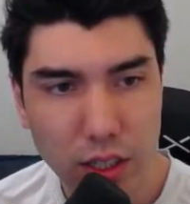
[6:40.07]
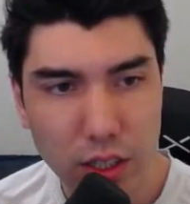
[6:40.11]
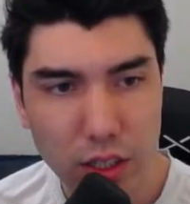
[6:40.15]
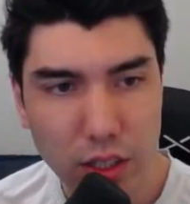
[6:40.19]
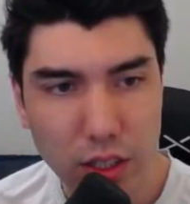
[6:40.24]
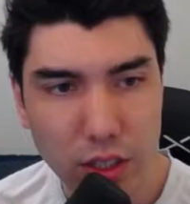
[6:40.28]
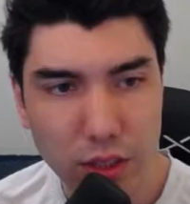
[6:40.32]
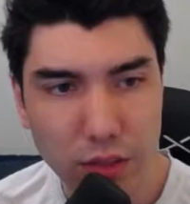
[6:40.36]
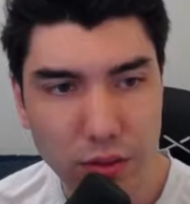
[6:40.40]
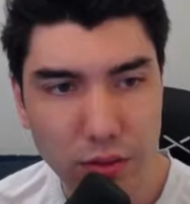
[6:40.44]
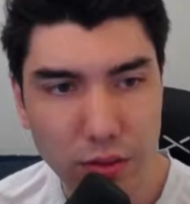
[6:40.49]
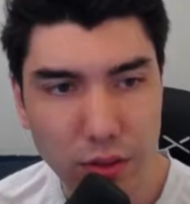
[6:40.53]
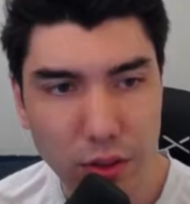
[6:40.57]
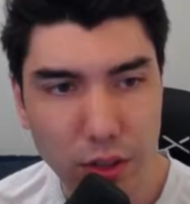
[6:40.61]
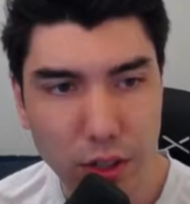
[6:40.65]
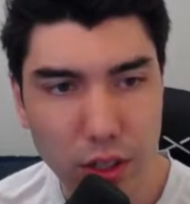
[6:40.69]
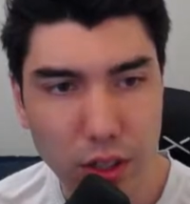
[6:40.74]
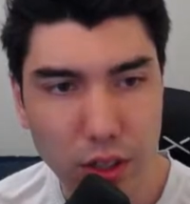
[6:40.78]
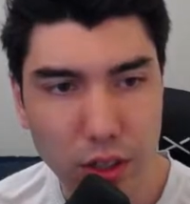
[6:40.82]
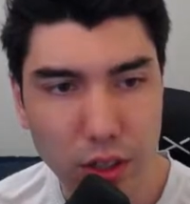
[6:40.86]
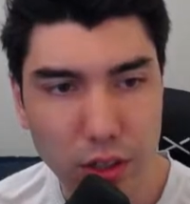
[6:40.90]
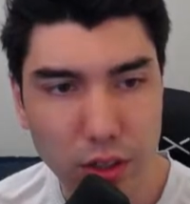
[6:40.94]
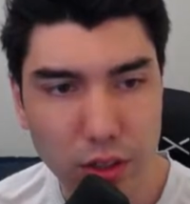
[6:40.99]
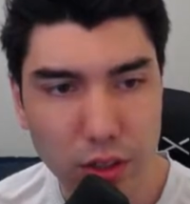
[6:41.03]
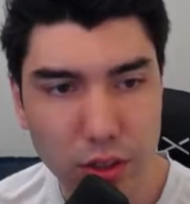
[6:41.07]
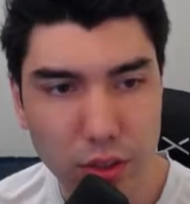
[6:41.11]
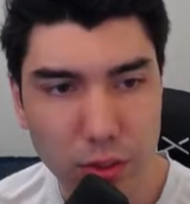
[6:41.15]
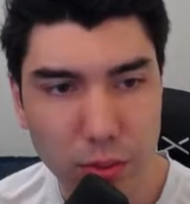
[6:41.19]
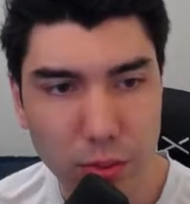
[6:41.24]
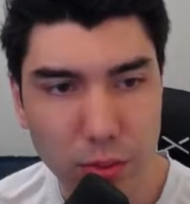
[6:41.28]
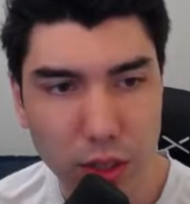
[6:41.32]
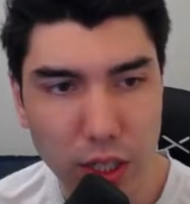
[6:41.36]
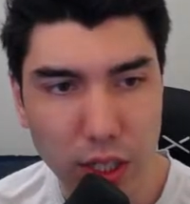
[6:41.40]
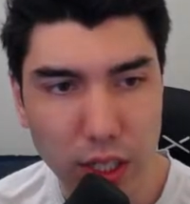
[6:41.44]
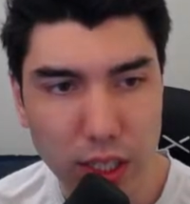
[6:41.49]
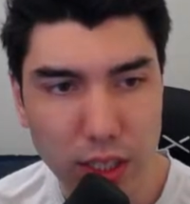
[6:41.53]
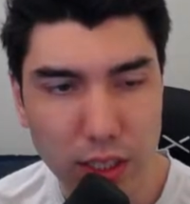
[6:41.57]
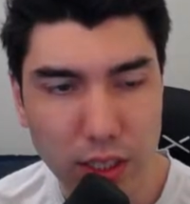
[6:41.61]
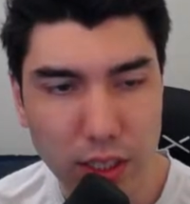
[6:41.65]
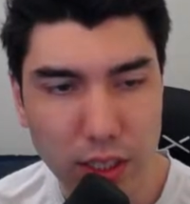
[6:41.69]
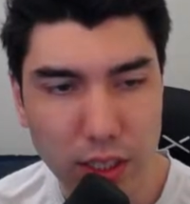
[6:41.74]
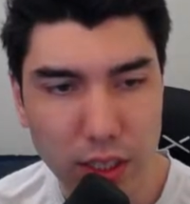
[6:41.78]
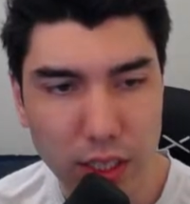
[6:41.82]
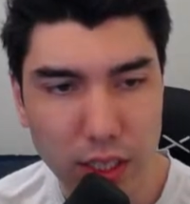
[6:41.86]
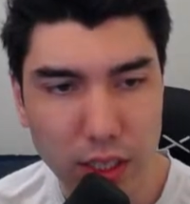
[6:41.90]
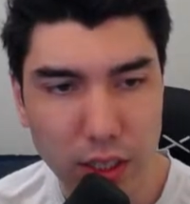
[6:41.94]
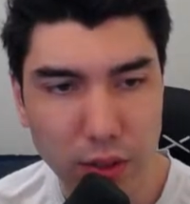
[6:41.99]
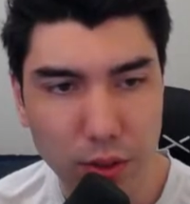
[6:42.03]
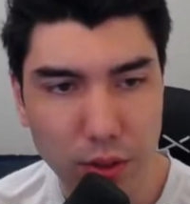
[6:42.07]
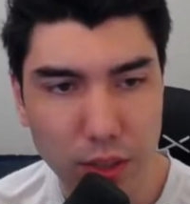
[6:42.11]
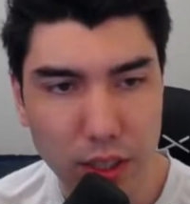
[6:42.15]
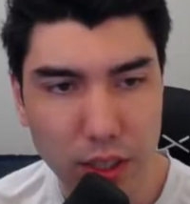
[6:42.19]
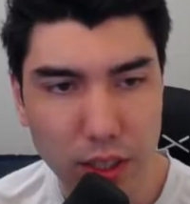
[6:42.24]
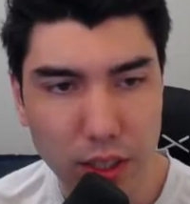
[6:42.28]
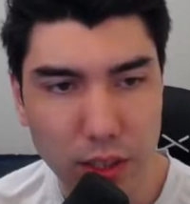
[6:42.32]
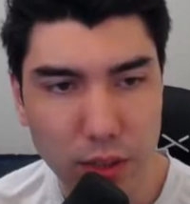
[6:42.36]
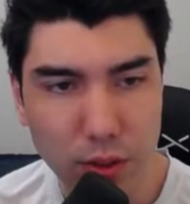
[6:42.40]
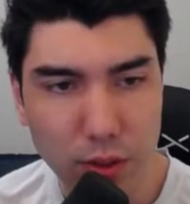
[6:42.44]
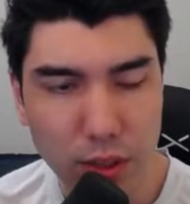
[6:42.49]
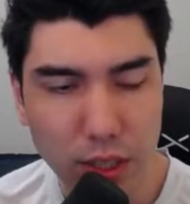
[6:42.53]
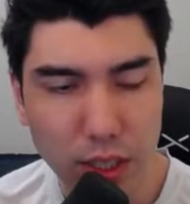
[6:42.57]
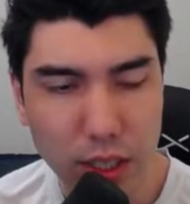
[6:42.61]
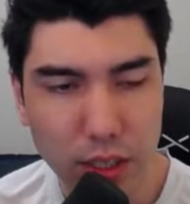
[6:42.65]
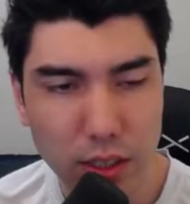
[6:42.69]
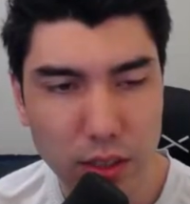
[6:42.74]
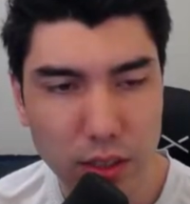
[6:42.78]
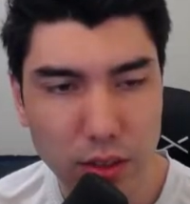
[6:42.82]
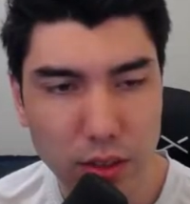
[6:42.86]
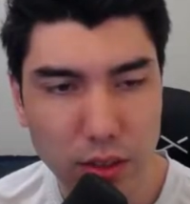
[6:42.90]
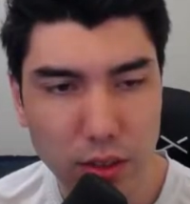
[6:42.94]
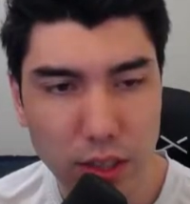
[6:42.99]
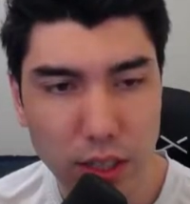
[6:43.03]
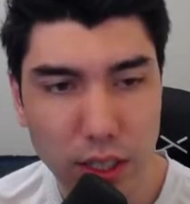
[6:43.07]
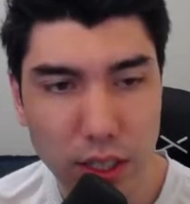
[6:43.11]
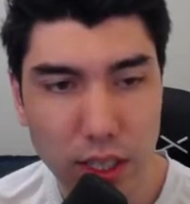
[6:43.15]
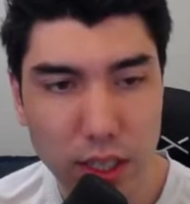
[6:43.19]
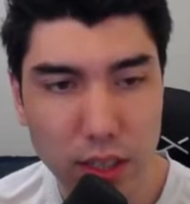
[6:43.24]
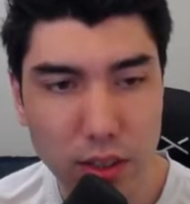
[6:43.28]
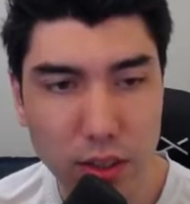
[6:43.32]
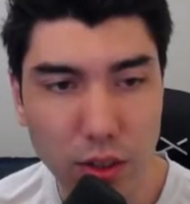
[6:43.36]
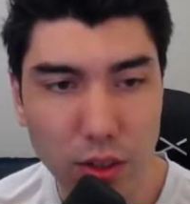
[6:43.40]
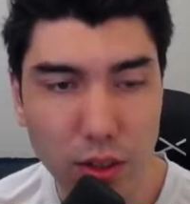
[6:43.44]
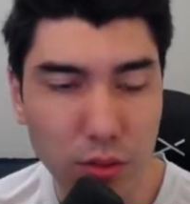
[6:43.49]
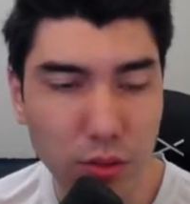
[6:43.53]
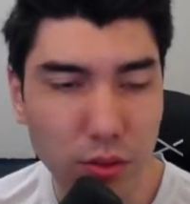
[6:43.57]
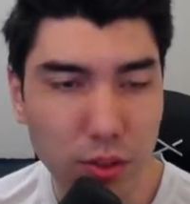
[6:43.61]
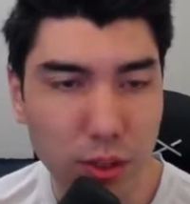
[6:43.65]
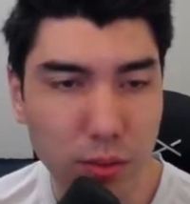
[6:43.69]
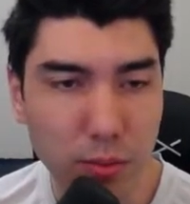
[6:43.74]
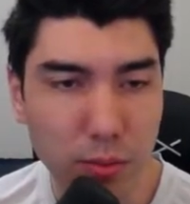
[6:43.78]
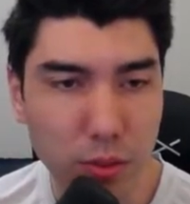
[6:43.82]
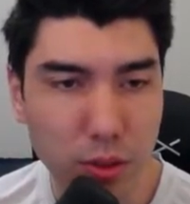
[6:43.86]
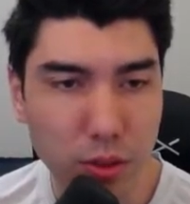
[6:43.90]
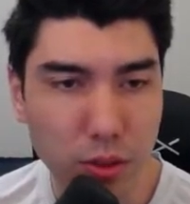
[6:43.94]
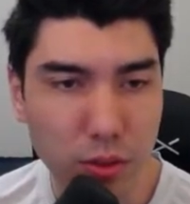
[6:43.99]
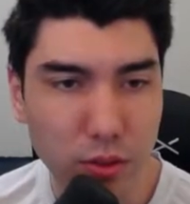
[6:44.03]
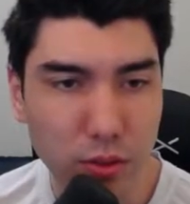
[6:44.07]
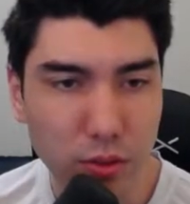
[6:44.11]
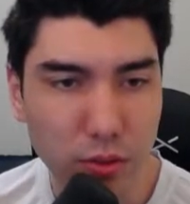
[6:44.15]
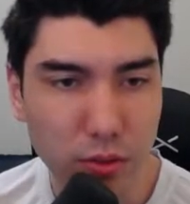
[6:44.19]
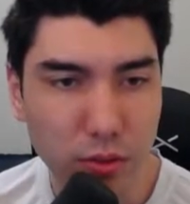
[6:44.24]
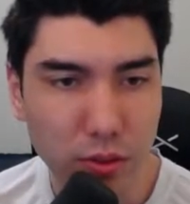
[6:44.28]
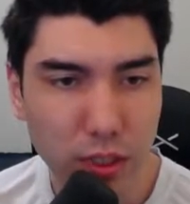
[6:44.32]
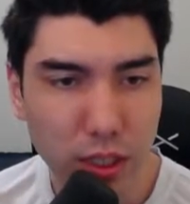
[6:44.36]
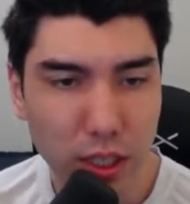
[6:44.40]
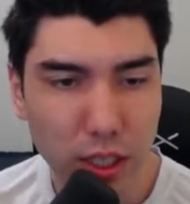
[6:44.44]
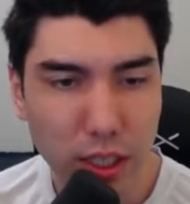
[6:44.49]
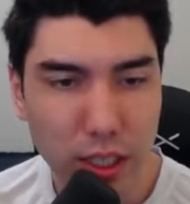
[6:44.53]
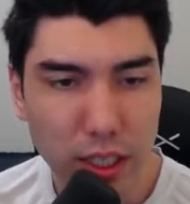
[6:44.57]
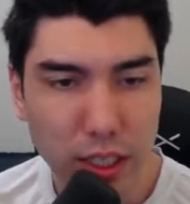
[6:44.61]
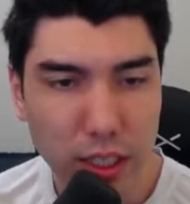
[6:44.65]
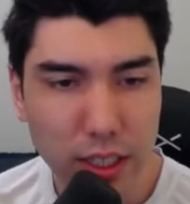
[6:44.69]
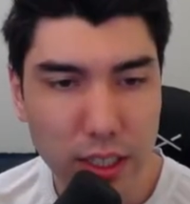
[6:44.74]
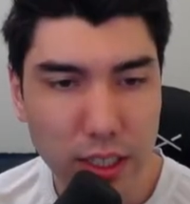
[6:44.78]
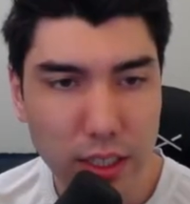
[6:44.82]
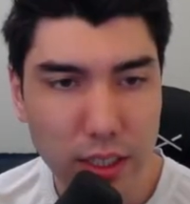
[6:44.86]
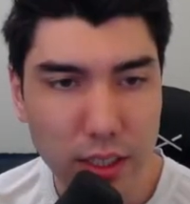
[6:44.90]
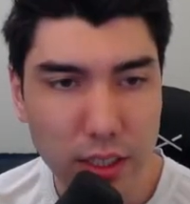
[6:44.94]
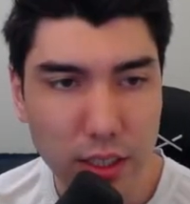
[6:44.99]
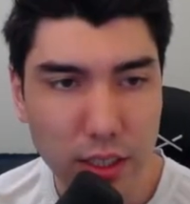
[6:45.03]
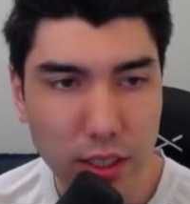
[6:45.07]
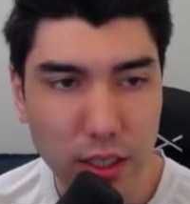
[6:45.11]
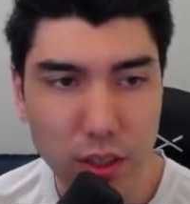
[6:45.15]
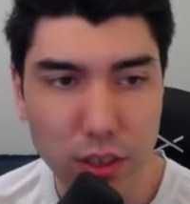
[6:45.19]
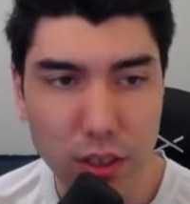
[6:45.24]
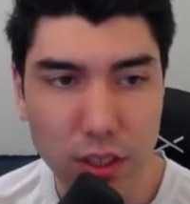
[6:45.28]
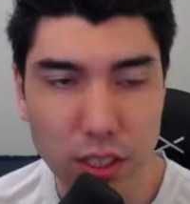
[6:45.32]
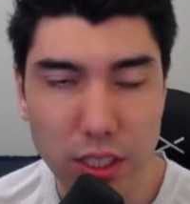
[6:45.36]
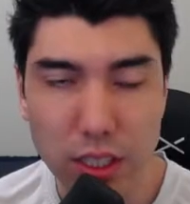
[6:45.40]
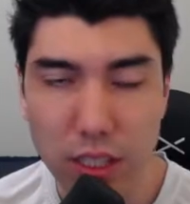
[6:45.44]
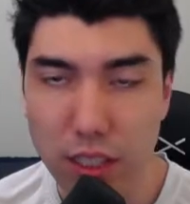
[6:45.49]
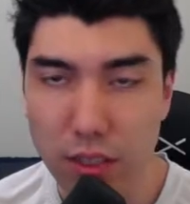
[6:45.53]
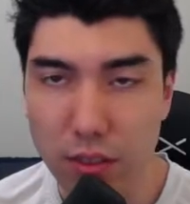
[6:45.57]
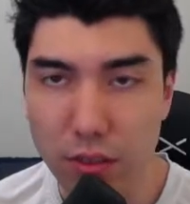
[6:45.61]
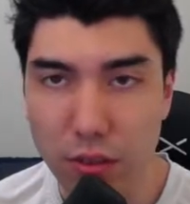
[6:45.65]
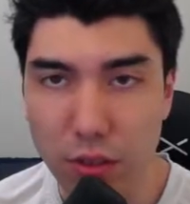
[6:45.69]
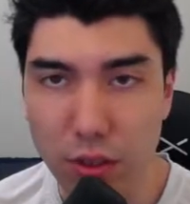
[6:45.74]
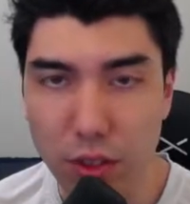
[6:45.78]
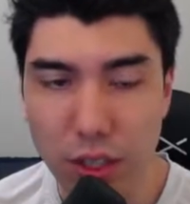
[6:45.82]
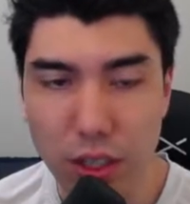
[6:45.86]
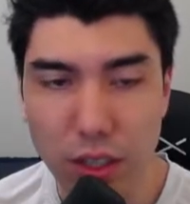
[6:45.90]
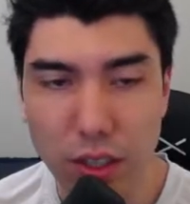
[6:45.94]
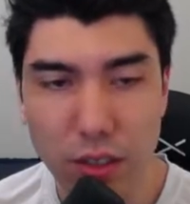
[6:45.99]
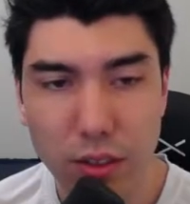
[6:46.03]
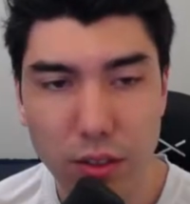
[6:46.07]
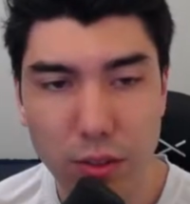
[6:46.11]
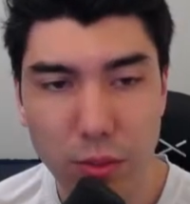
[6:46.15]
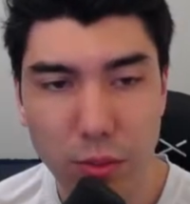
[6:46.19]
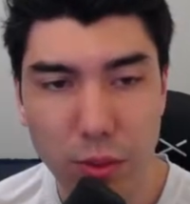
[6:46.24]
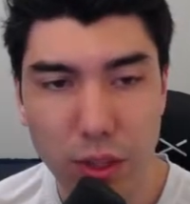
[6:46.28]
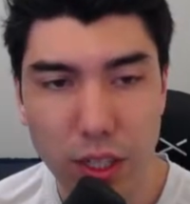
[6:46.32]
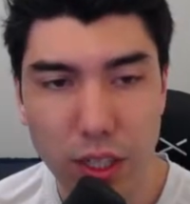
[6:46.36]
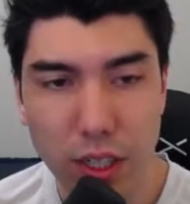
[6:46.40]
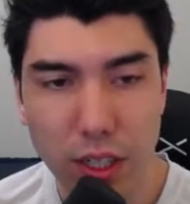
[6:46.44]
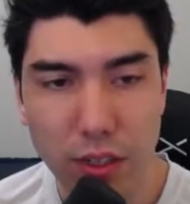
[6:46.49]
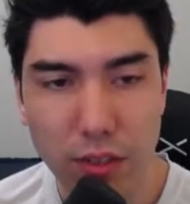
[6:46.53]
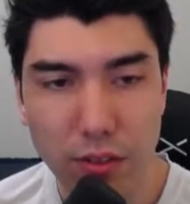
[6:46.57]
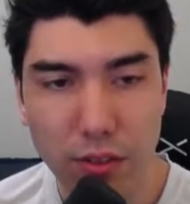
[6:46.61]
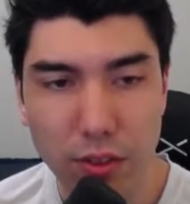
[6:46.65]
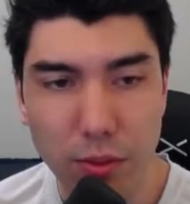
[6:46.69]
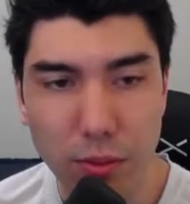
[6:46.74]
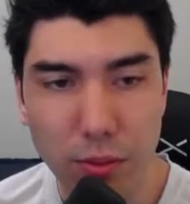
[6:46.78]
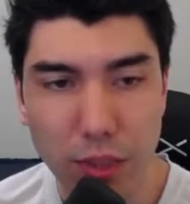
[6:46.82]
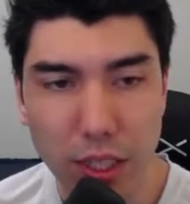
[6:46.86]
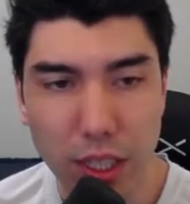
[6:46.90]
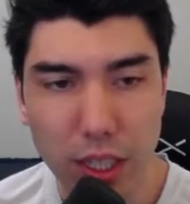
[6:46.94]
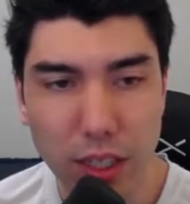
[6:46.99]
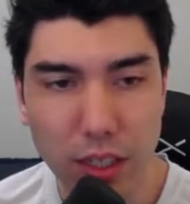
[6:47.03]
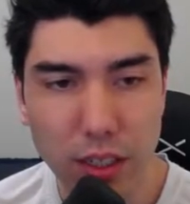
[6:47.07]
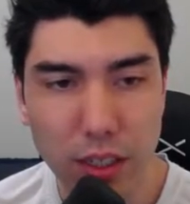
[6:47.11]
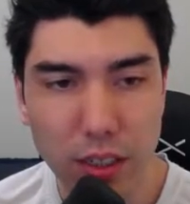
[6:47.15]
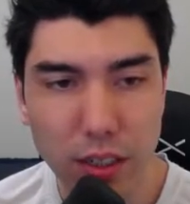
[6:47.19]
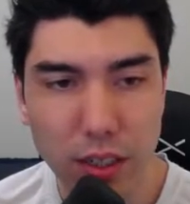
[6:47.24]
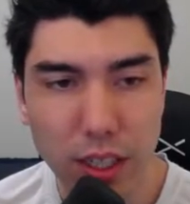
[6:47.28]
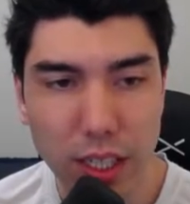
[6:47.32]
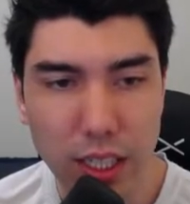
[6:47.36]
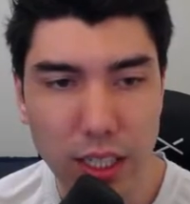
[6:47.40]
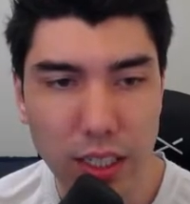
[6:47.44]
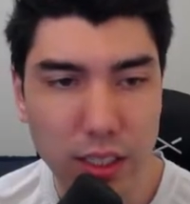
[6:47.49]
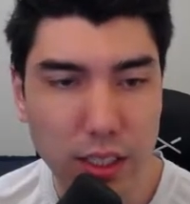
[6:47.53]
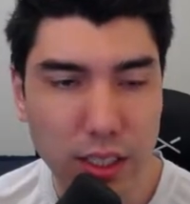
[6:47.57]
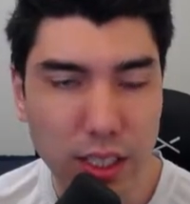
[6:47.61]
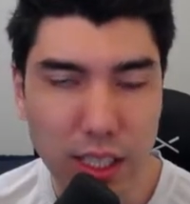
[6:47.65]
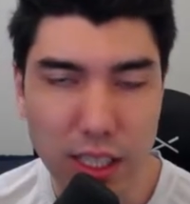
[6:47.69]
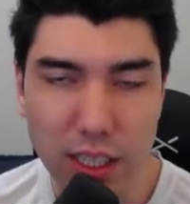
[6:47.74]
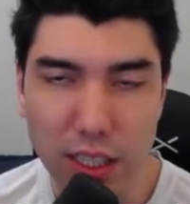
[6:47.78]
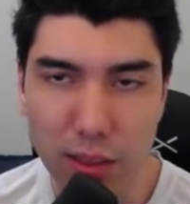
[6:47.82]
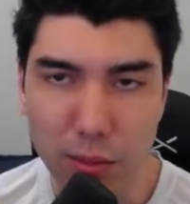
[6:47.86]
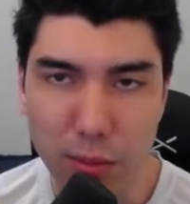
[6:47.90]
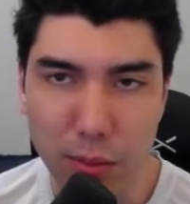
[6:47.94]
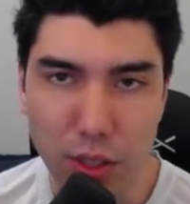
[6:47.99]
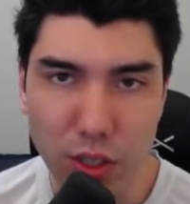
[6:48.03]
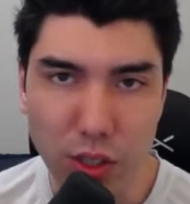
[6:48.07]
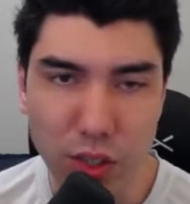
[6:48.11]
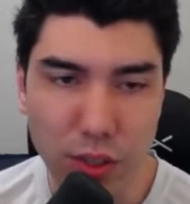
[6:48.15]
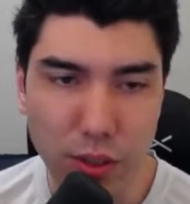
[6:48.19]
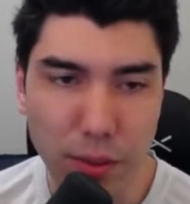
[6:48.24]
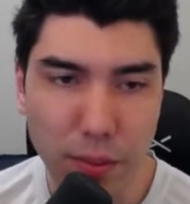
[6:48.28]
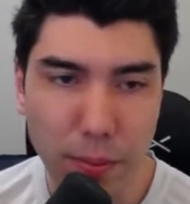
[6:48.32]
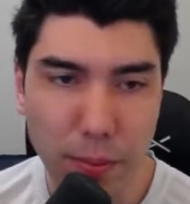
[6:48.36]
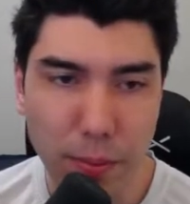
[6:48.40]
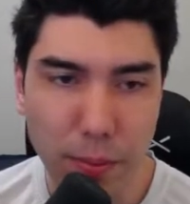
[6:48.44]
g4 also blocks the knight going this way, so the knight's only move is to go to c4, where from there they can take the bishop.